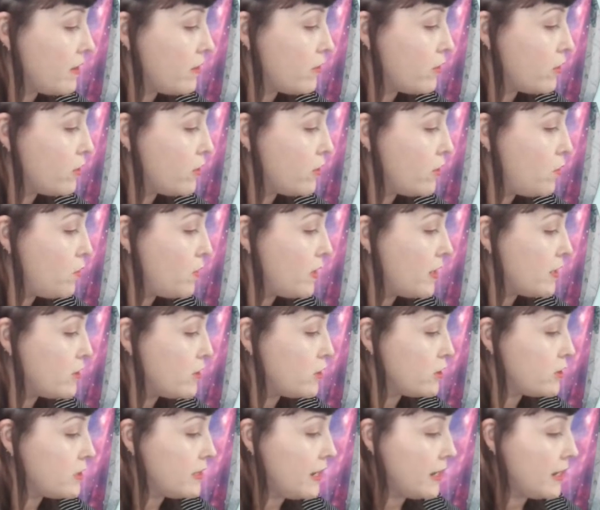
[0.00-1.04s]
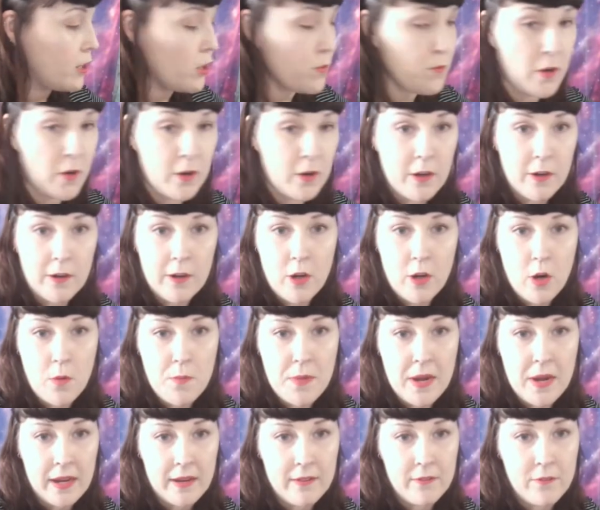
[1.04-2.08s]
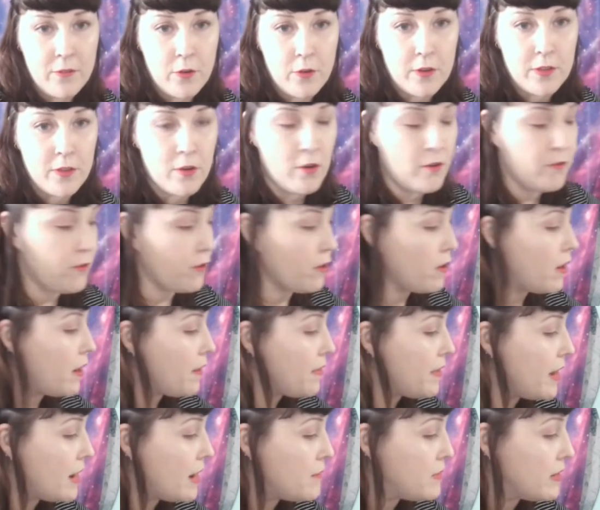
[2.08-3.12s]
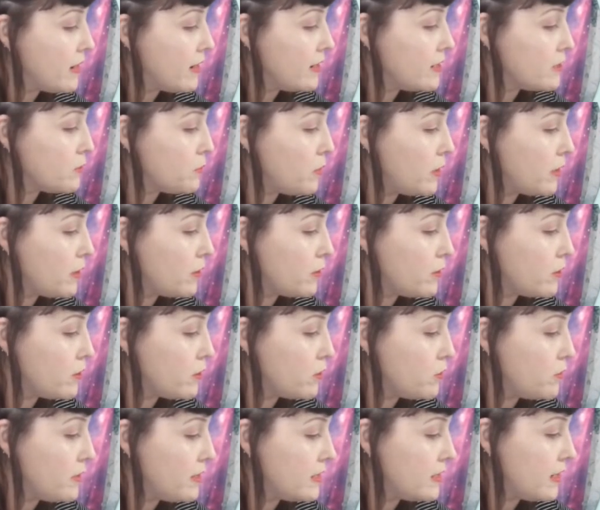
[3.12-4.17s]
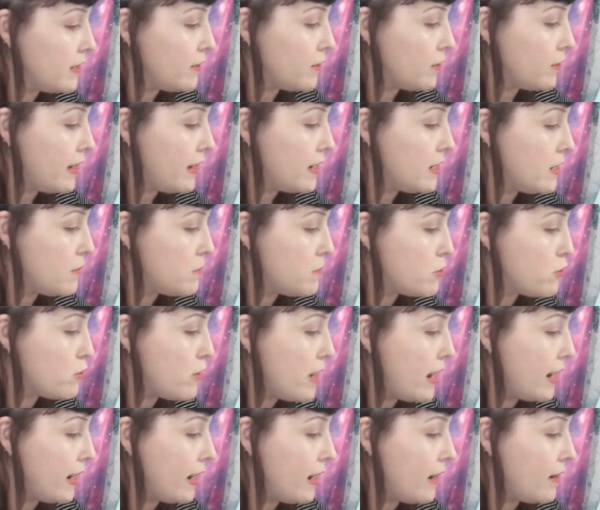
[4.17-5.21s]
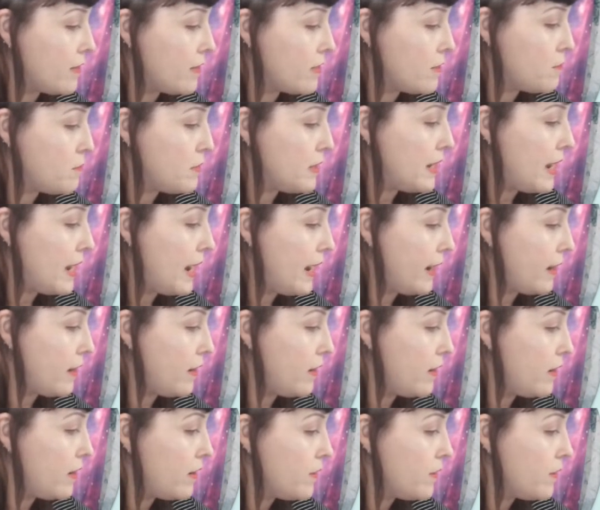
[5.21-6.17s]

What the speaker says: You don't want to just take your marker and go back and forth over all that, because what you'll do is you'll end up dragging the black